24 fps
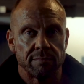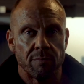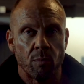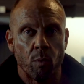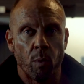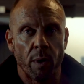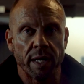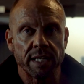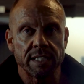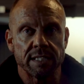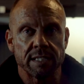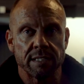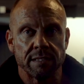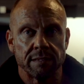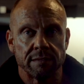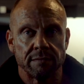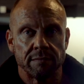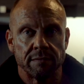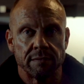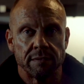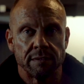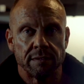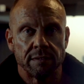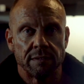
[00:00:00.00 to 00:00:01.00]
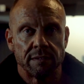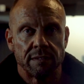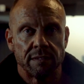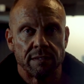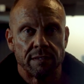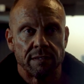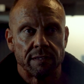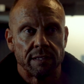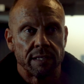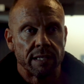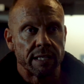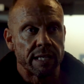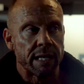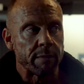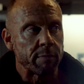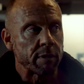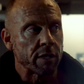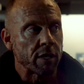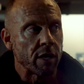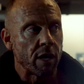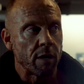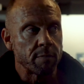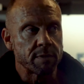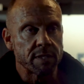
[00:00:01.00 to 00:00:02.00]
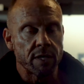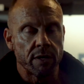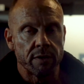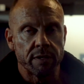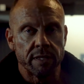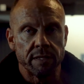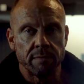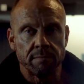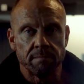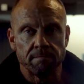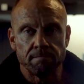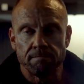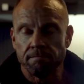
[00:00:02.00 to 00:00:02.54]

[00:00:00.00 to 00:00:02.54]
wait, keep the carbs going in,